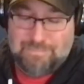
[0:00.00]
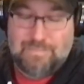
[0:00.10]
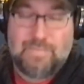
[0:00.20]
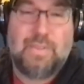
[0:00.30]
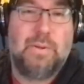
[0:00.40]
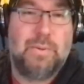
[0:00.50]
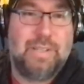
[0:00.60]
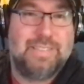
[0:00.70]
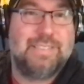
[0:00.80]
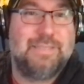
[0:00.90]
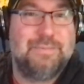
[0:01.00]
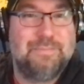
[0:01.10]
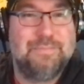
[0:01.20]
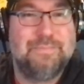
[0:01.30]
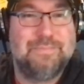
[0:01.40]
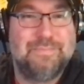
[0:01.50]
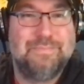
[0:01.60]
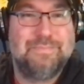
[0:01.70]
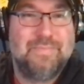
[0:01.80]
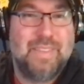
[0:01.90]
Oh yes,
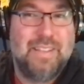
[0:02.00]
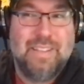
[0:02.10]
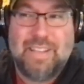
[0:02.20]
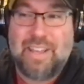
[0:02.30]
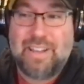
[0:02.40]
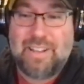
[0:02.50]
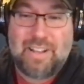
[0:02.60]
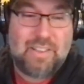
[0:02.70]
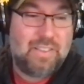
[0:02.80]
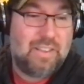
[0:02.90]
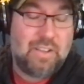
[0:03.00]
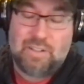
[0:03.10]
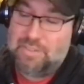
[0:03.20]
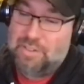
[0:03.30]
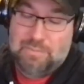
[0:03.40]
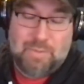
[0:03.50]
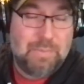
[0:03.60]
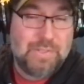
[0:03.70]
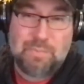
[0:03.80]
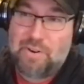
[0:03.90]
yeah. You might be
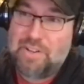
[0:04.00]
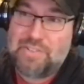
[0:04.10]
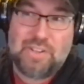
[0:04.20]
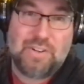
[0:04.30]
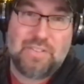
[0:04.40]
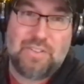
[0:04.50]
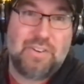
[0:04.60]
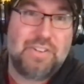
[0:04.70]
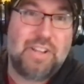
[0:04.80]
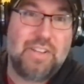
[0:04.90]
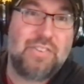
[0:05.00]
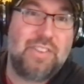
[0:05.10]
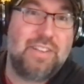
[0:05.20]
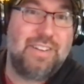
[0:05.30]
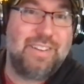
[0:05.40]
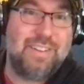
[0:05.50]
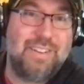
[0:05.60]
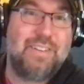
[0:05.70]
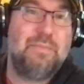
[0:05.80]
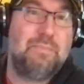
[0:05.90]
surprised. There there are days that uh,
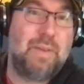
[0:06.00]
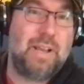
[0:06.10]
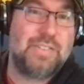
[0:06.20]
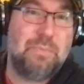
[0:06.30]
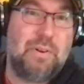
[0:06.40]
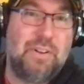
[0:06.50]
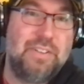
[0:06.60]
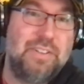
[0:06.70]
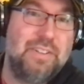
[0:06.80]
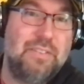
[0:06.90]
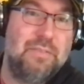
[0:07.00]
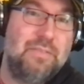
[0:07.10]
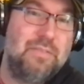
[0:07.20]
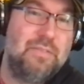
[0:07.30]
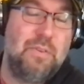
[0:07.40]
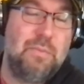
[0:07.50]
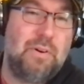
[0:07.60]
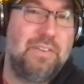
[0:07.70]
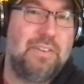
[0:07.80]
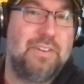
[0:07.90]
basketball and, and
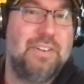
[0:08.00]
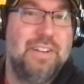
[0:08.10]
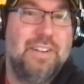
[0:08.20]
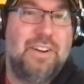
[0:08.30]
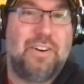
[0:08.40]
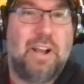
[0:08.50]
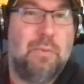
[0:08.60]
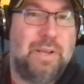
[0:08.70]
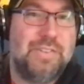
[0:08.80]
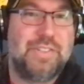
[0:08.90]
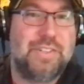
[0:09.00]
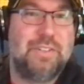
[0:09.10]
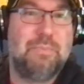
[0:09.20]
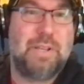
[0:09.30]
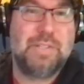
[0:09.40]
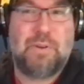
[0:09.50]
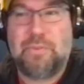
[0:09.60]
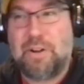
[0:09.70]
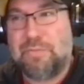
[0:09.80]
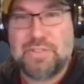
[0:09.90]
football are are outpacing baseball
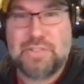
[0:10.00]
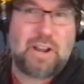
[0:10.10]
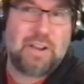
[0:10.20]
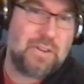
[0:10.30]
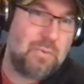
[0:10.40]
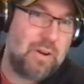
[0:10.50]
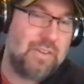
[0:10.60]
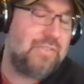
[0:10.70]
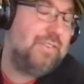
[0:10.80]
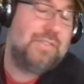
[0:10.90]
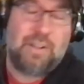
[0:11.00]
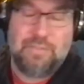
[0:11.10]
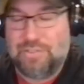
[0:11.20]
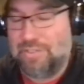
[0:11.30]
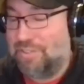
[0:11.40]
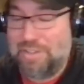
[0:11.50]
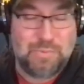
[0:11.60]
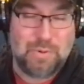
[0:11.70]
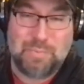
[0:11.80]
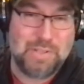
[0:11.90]
reference traffic wise. There's obviously days where
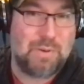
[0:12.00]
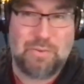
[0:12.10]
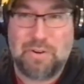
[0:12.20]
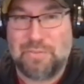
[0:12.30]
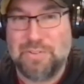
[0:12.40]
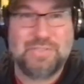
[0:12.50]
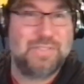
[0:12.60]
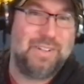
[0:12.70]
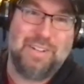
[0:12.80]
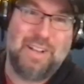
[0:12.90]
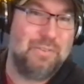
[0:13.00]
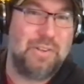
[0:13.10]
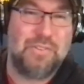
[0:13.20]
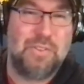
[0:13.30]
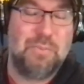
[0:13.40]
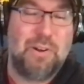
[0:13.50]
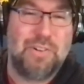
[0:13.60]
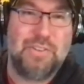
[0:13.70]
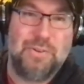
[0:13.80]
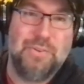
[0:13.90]
baseball reference uh, outdoes them all
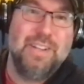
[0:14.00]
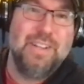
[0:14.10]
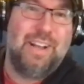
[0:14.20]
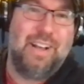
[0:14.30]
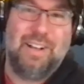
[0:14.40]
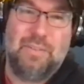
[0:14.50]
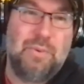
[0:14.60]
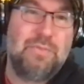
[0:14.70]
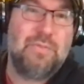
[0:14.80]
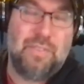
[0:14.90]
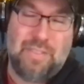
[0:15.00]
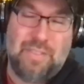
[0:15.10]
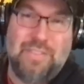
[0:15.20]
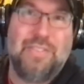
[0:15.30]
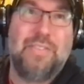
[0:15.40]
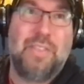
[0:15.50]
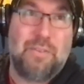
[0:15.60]
too. Uh, we've they're